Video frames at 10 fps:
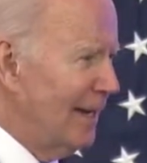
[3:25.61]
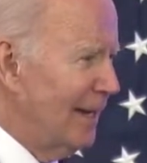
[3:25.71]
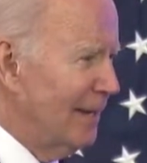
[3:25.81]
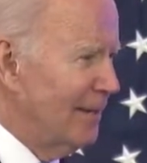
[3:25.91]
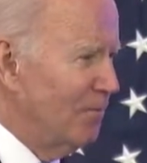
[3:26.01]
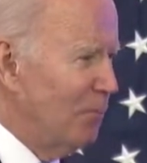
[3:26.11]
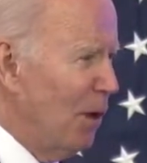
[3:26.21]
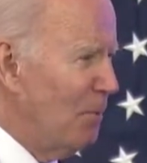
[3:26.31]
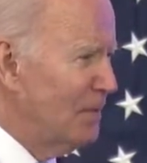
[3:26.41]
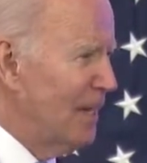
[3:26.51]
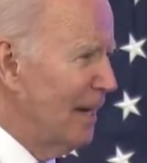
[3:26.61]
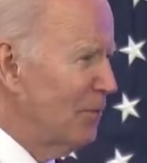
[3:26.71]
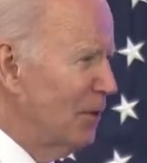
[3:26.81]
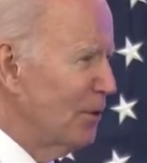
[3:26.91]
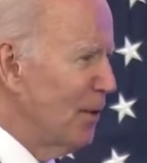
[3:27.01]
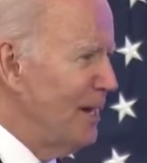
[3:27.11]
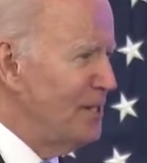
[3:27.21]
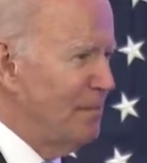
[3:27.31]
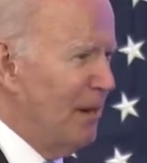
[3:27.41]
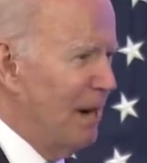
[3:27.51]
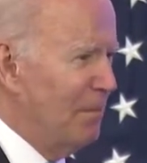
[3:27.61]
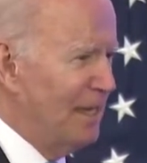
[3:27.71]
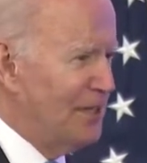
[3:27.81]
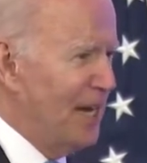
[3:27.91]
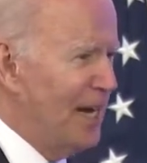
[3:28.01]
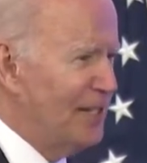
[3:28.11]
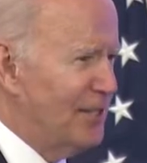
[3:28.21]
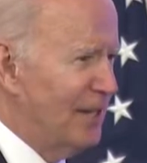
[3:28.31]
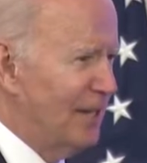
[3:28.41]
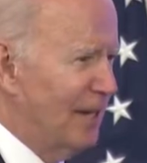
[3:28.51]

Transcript: know. The Pope is not real crazy about my change.